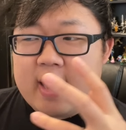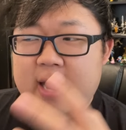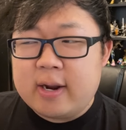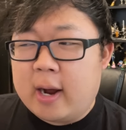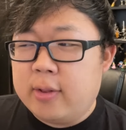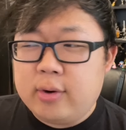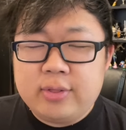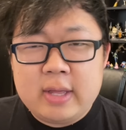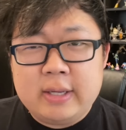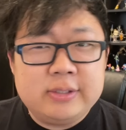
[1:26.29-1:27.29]
and other
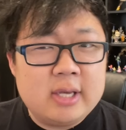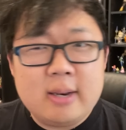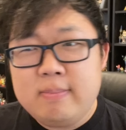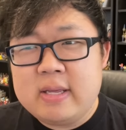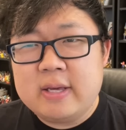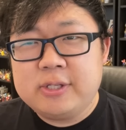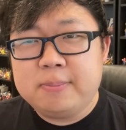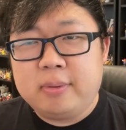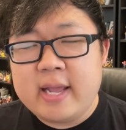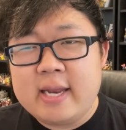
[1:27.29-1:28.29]
things can be
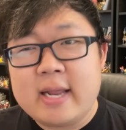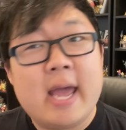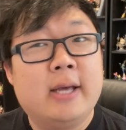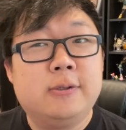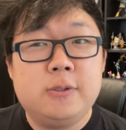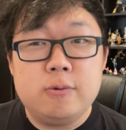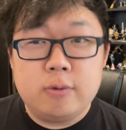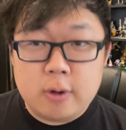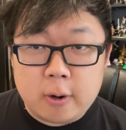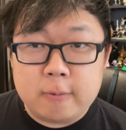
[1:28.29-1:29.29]
explained as you
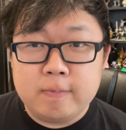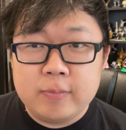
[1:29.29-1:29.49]
go.